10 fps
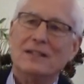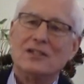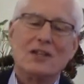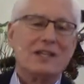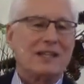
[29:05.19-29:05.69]

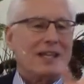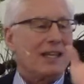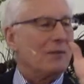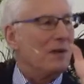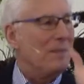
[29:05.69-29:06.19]
so that they
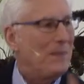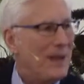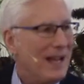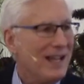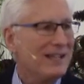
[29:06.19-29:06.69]
can
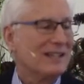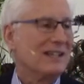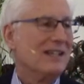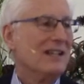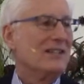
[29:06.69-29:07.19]
repent
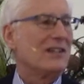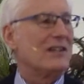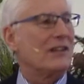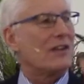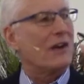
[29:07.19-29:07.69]
so
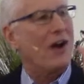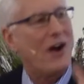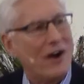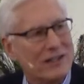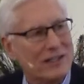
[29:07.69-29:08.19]
that their
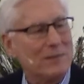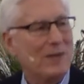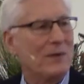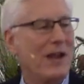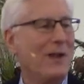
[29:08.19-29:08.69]
hearts can
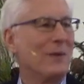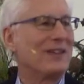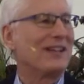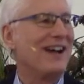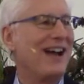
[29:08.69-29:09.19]
be right
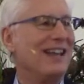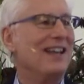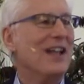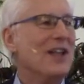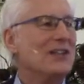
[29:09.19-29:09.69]
with God,